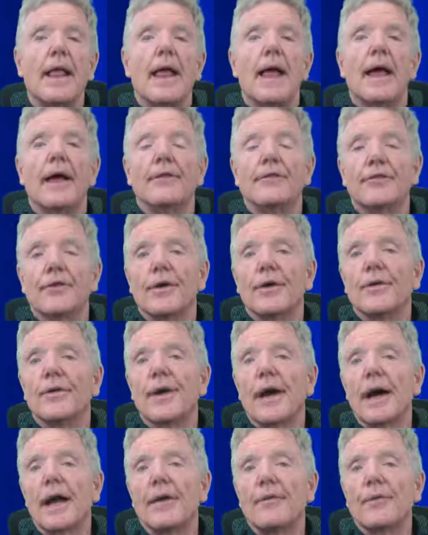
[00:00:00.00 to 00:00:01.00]
And so
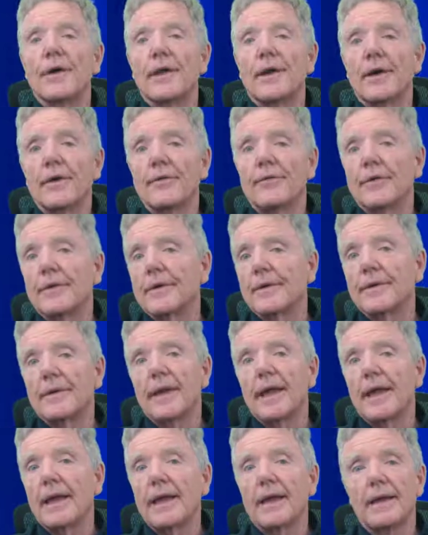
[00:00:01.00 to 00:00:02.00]
I went over
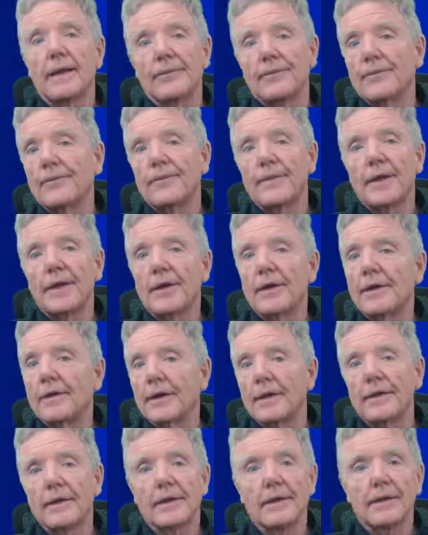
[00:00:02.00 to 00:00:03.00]
and I
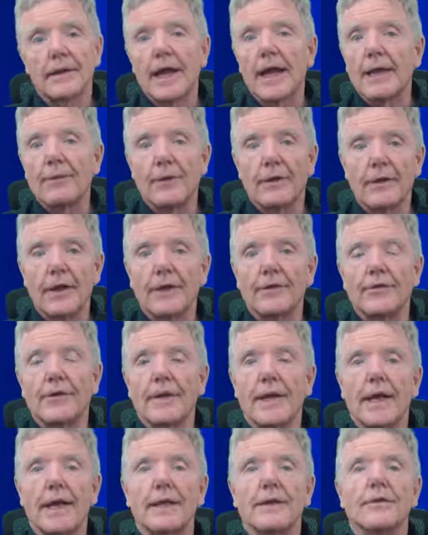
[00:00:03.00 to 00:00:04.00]
did the documentation
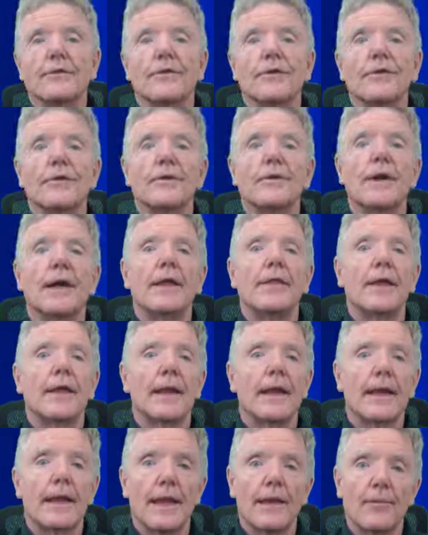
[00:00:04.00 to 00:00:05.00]
I had to do, and then
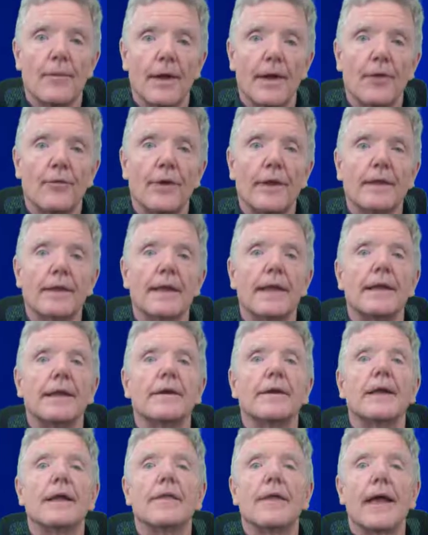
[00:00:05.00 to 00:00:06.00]
I came by a week later
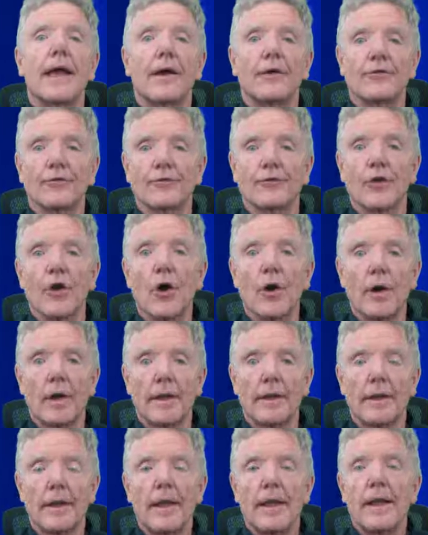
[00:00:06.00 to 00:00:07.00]
and the house was
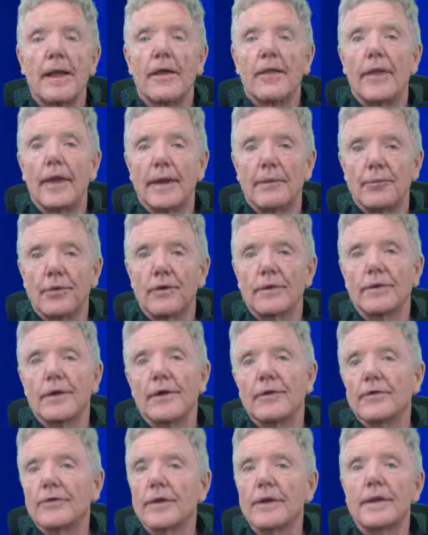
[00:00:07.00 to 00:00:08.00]
gone. They had
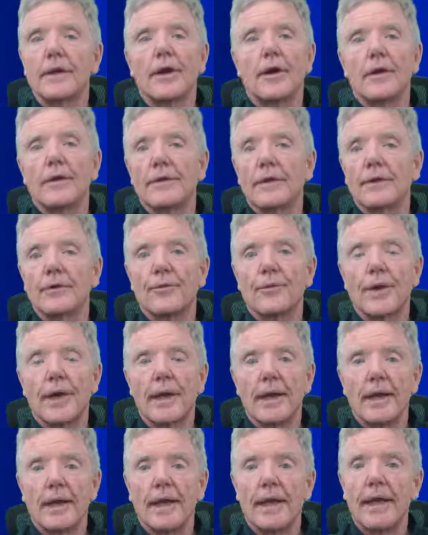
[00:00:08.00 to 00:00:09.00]
bulldozed it, hauled it
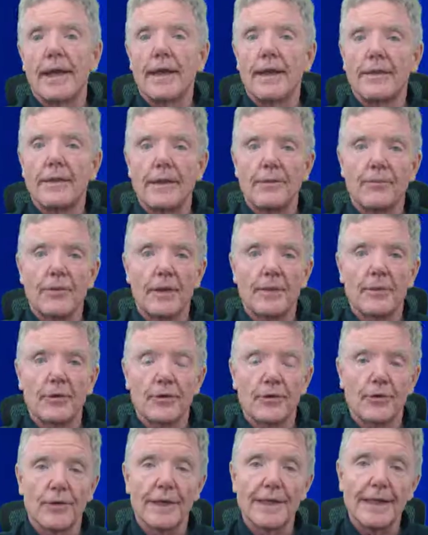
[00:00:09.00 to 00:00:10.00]
away, and the people
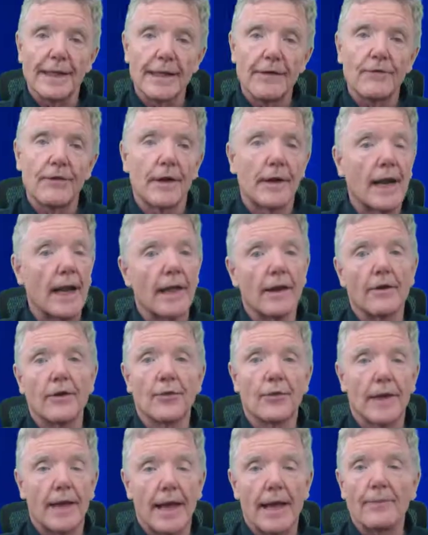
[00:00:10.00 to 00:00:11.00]
who had lived there, I don't know
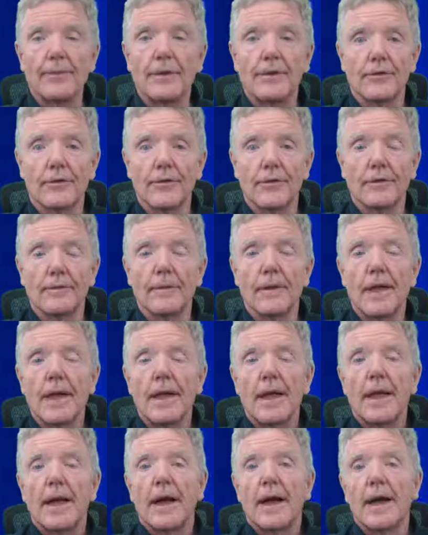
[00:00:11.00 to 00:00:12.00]
what happened to
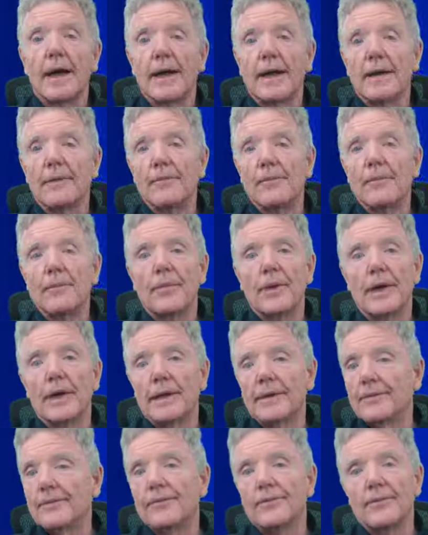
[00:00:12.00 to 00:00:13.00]
them,
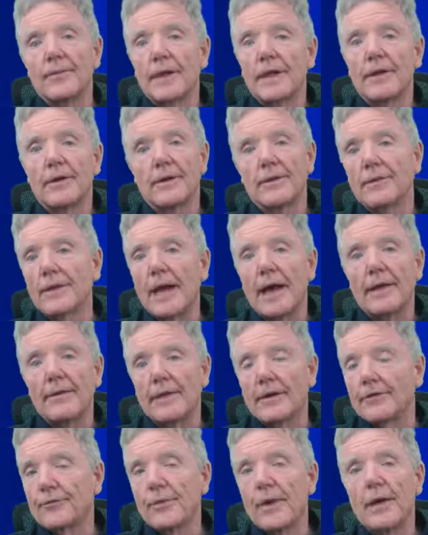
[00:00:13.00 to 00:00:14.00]
but
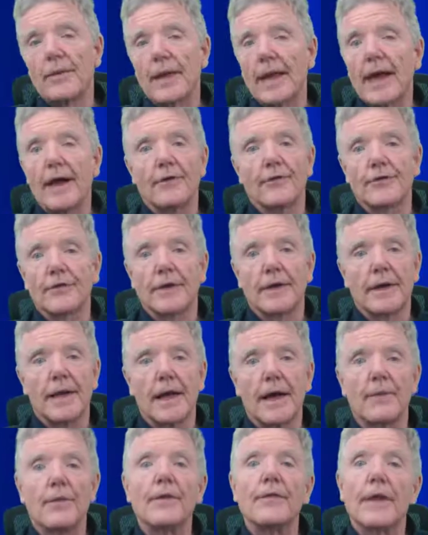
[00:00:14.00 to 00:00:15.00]
there's probably a house there
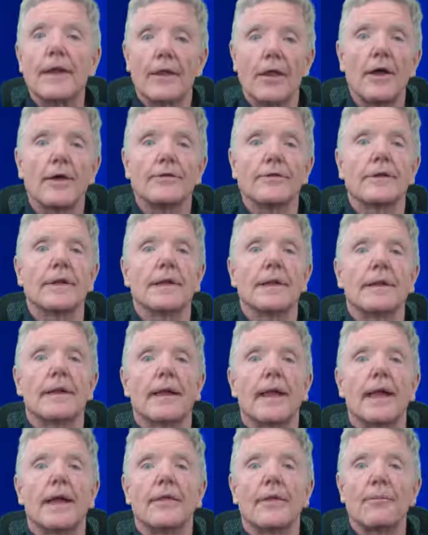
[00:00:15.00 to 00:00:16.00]
now, but they lost it.
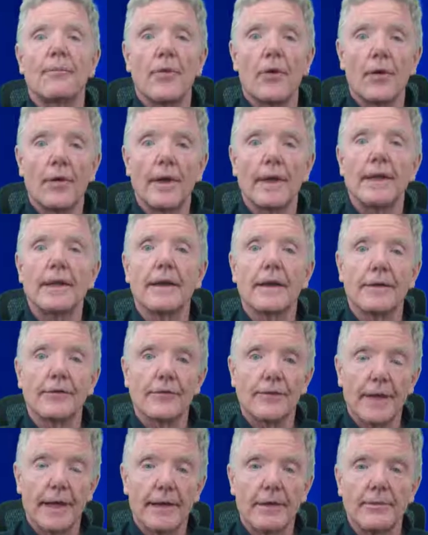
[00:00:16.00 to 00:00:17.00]
And the point of
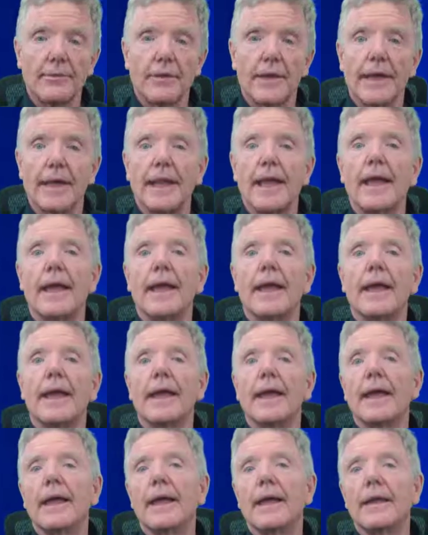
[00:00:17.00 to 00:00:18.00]
Standard Plan A
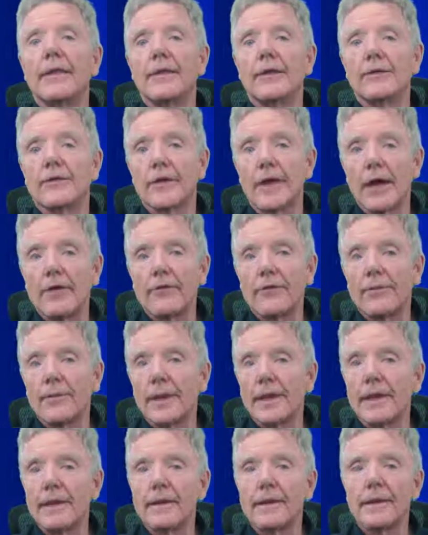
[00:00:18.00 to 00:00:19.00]
and these
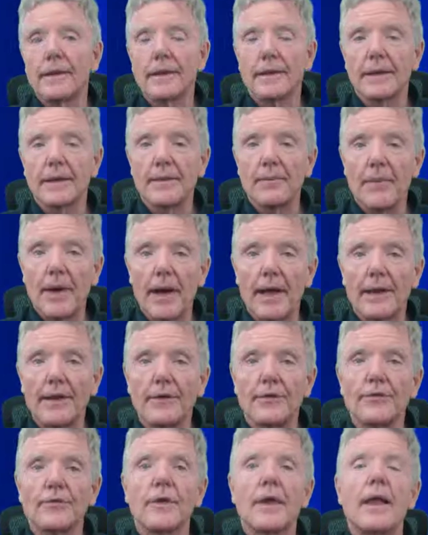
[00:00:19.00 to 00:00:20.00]
government
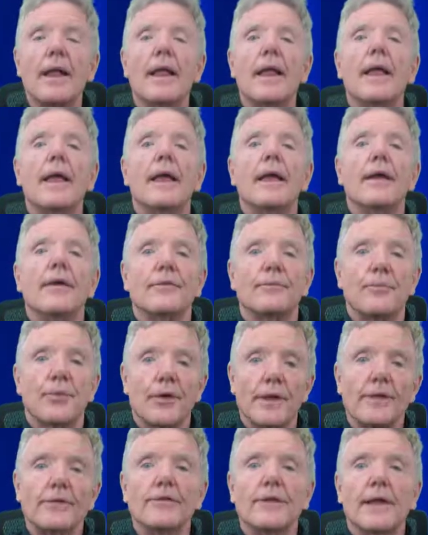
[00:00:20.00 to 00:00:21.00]
bodies
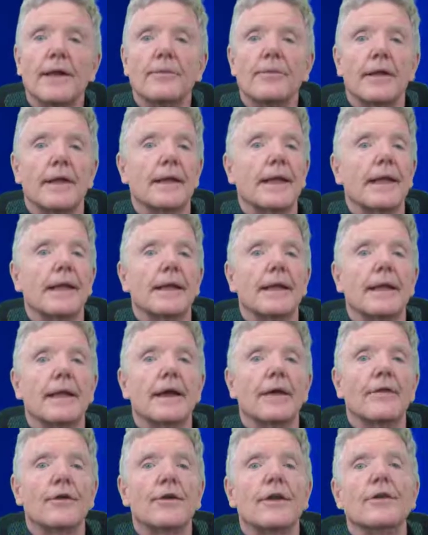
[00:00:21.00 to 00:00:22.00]
putting Standard Plan A
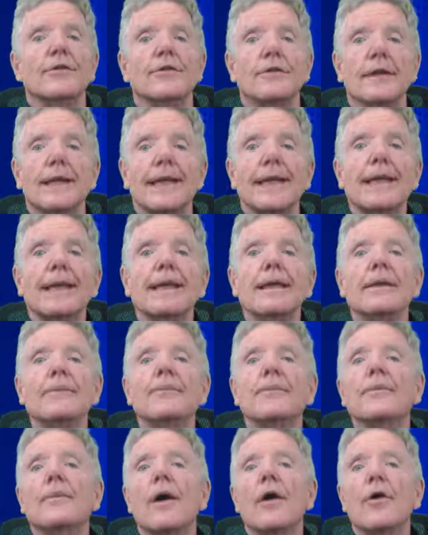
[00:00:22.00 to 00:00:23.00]
together is to keep
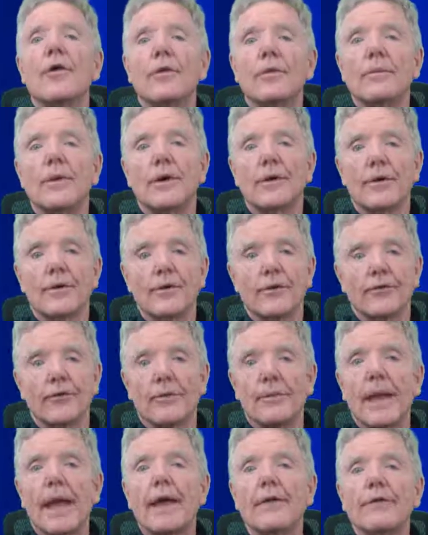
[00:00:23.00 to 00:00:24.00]
homeowners
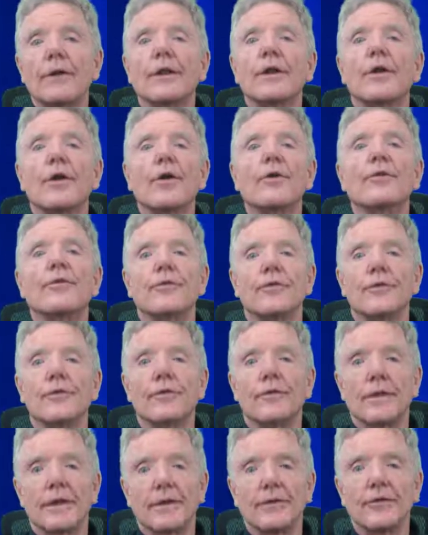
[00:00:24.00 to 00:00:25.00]
from having to go through
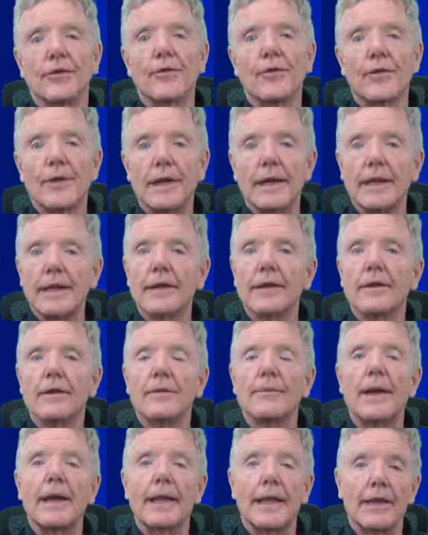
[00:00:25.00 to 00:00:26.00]
this ordeal
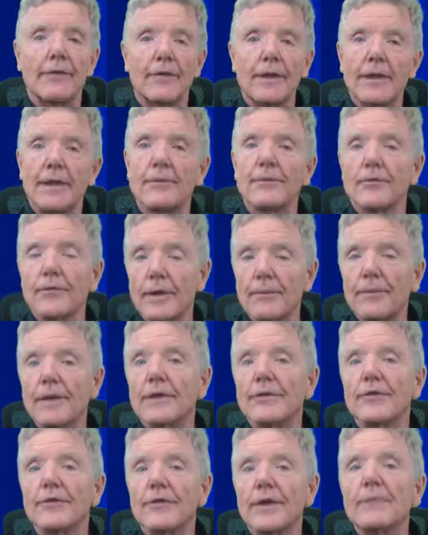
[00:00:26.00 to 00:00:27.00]
by giving them something
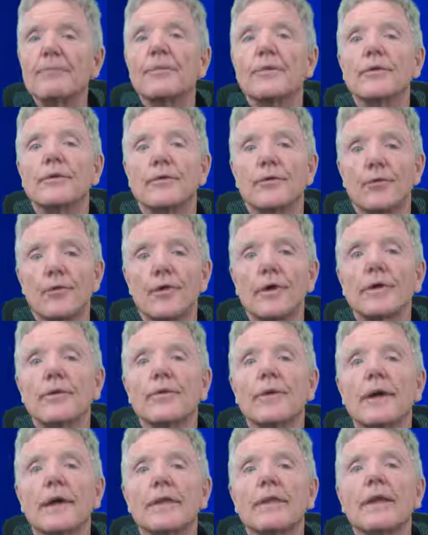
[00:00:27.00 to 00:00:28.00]
simple to work
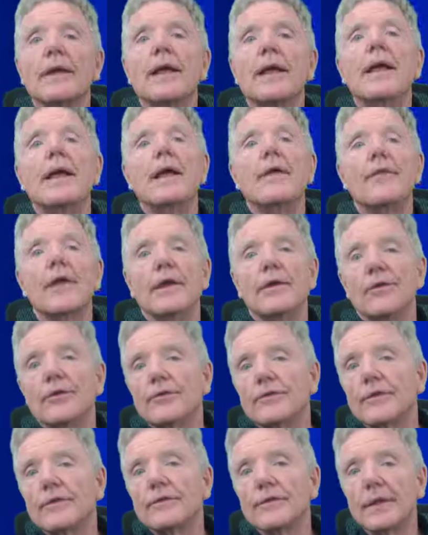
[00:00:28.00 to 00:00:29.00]
with that
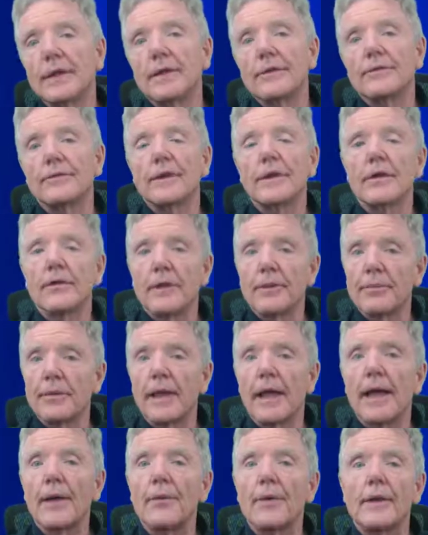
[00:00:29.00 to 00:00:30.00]
uses these, the
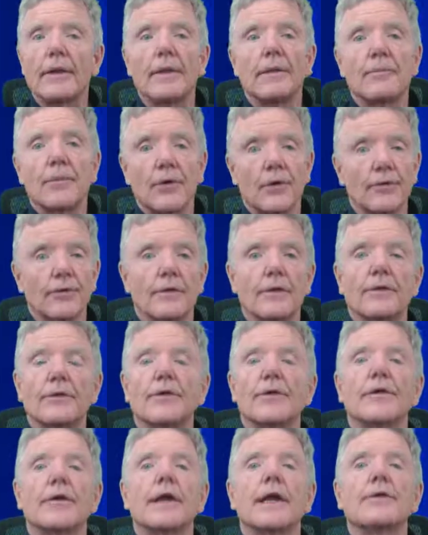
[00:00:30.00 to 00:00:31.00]
plywood and the bolts and the
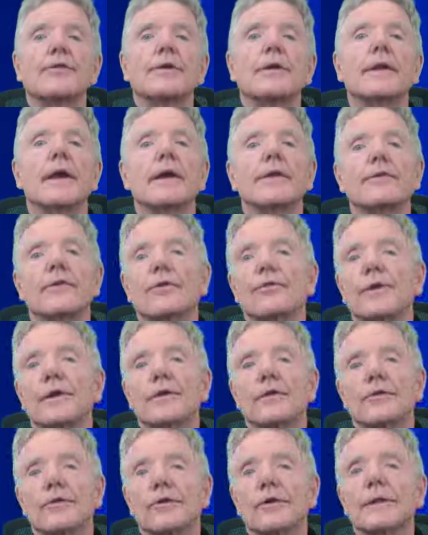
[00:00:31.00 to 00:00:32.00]
shear transfer ties that we
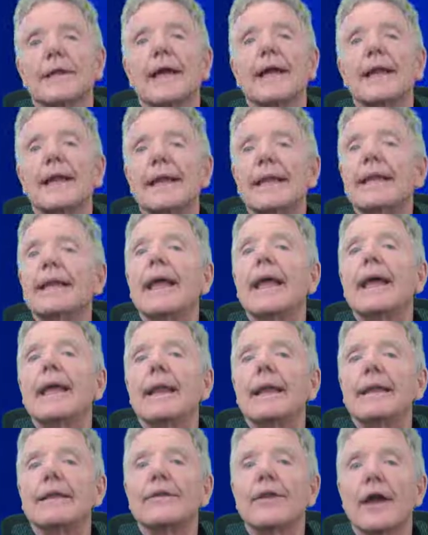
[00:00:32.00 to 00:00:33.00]
just looked at in an
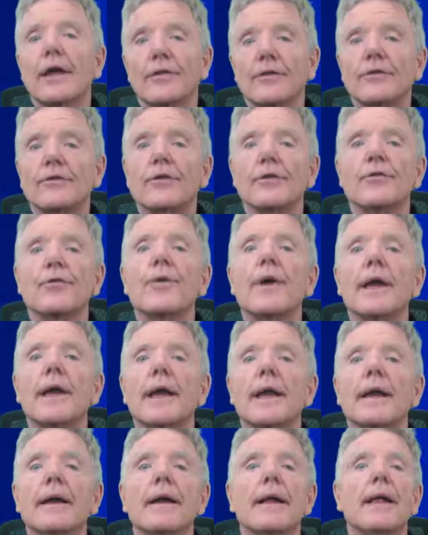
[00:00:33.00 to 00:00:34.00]
intelligent
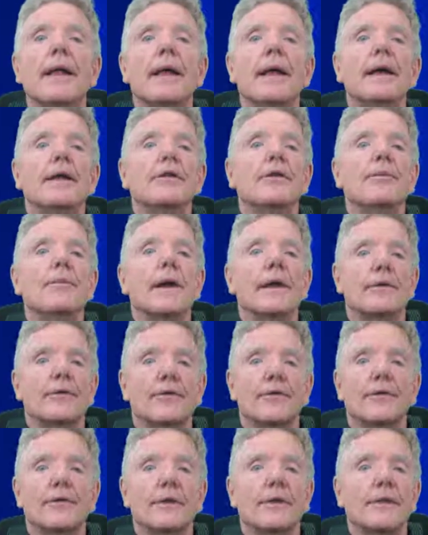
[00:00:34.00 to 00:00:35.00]
way to make
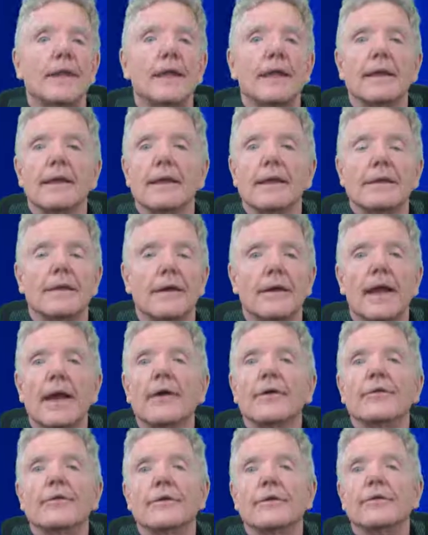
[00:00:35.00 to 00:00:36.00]
sure that they can get their
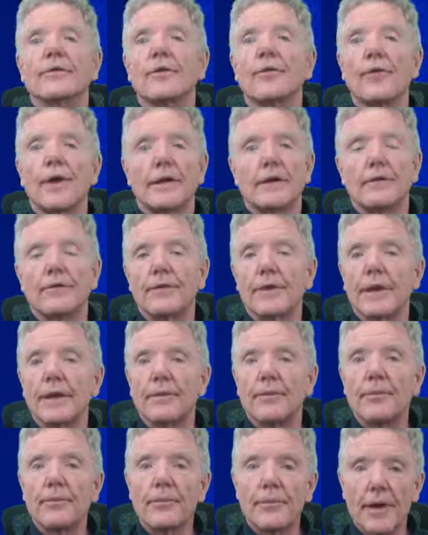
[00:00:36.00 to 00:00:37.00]
houses retrofitted
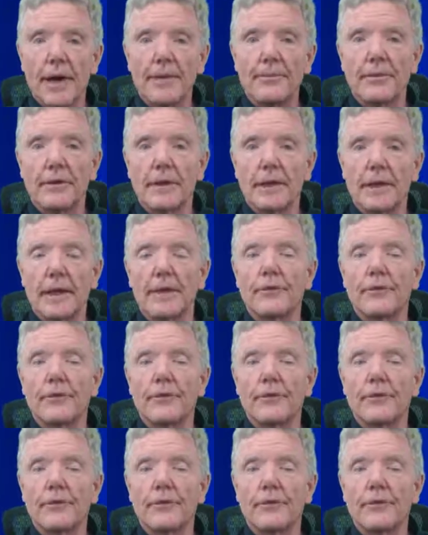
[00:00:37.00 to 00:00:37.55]
properly.